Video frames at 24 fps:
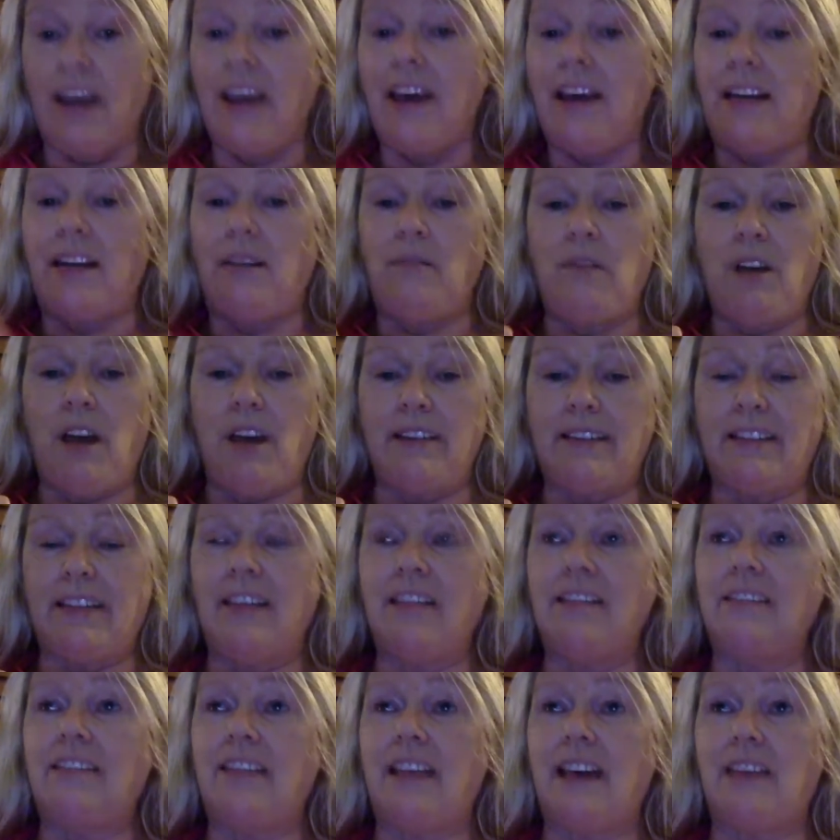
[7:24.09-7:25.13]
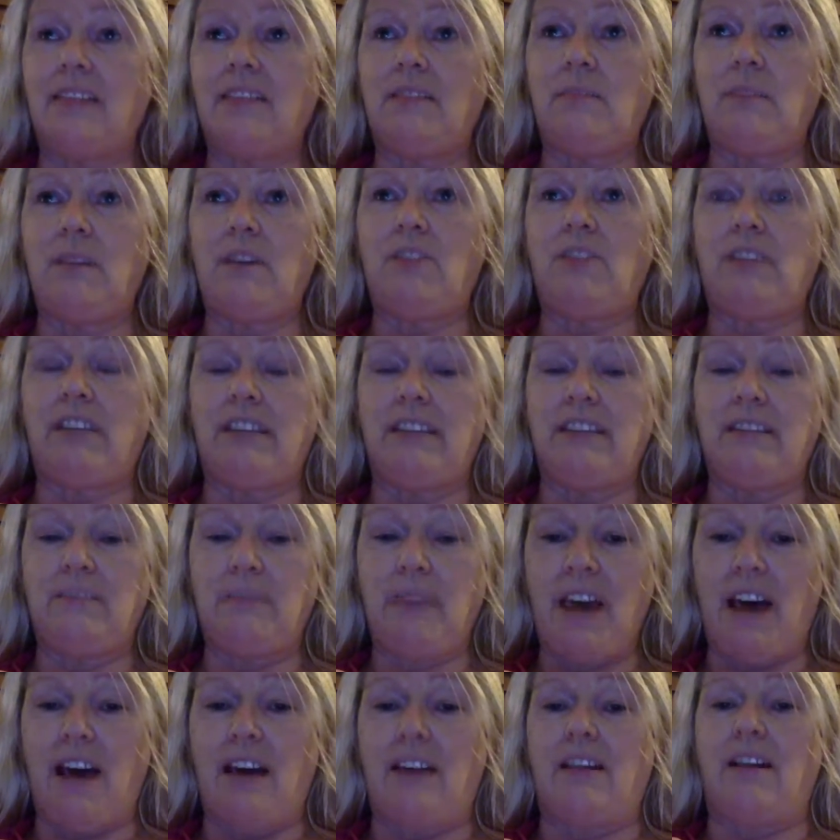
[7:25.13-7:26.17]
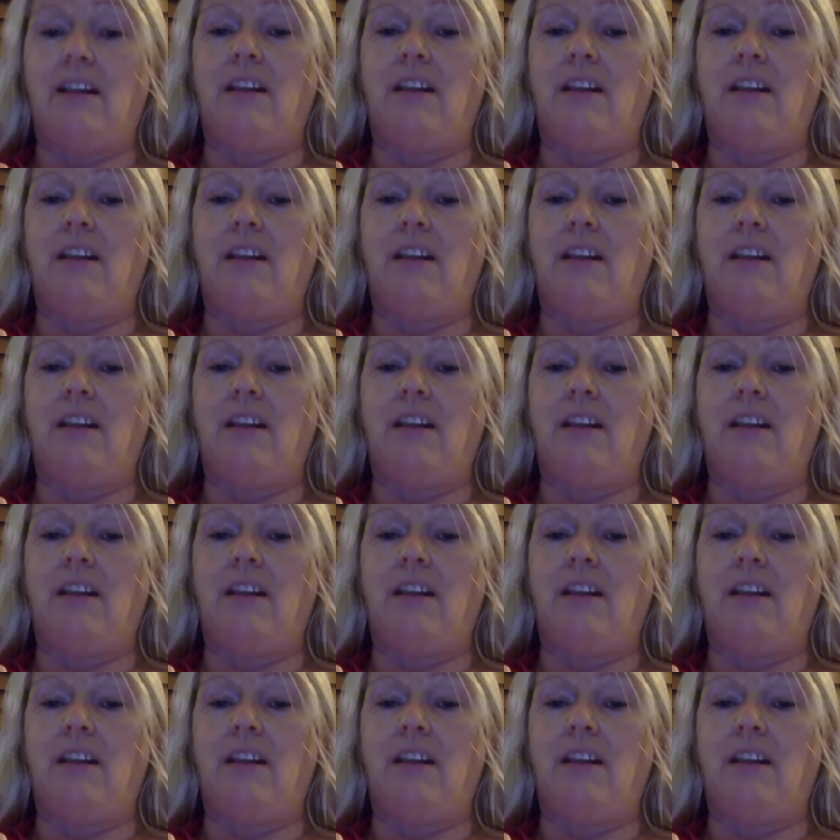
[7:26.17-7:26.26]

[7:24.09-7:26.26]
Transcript: And I'm not saying South America's bad.